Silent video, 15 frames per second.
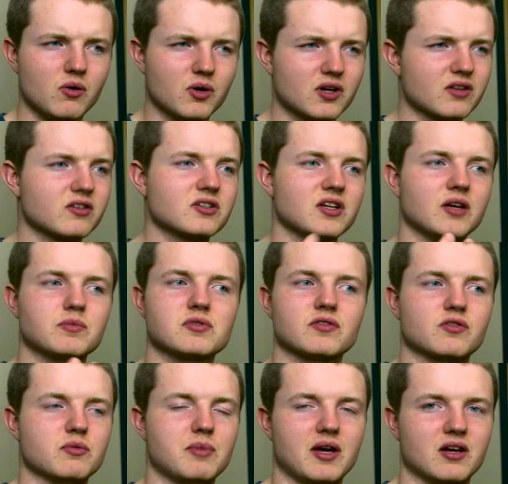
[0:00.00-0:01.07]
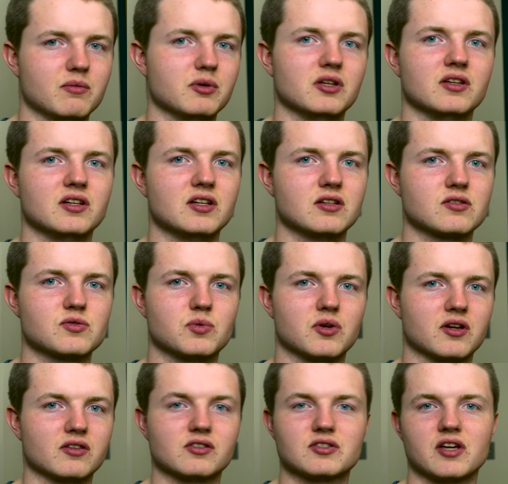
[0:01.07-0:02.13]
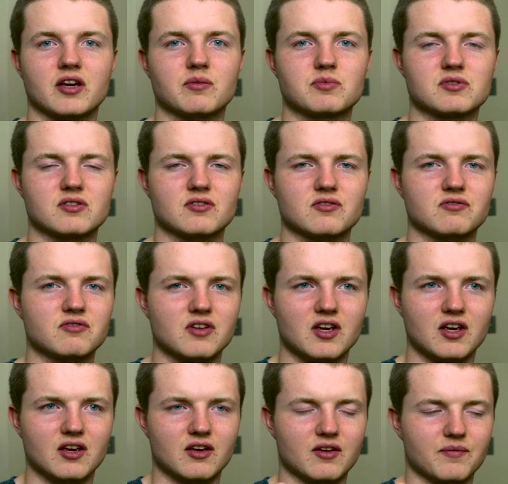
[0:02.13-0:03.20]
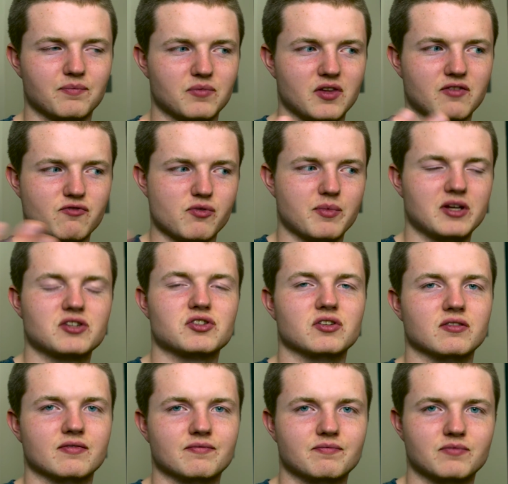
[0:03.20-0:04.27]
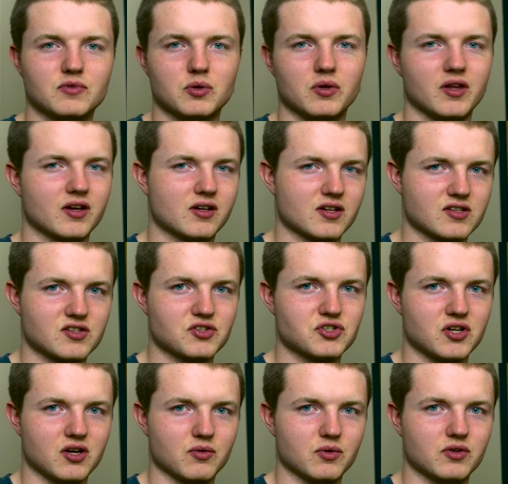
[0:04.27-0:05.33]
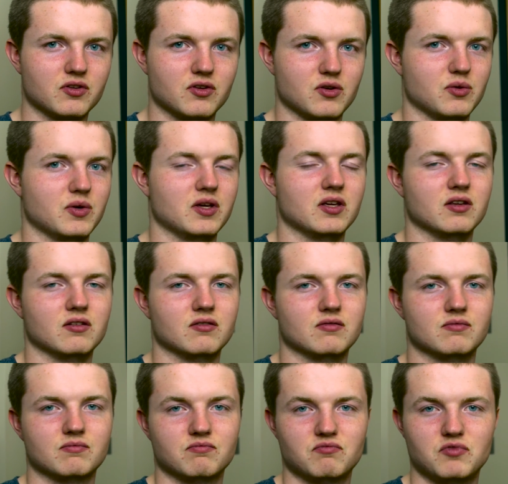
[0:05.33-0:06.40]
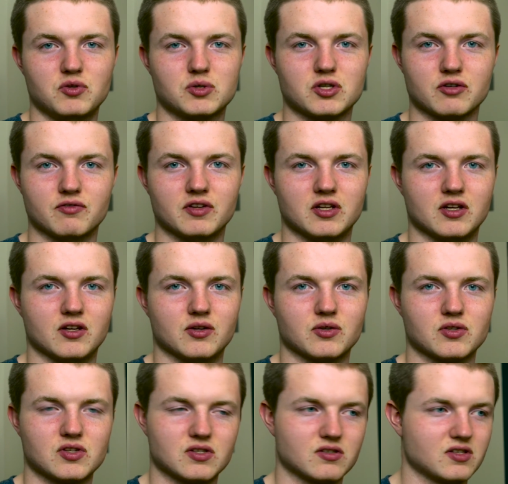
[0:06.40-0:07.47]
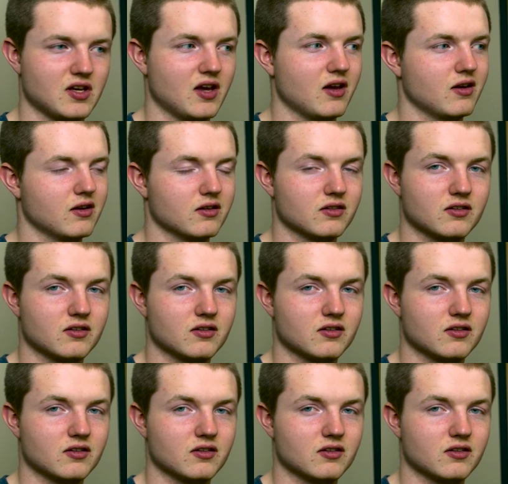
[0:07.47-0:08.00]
what other types of compatibilities, what other types of information you would like us to share with you in future videos, say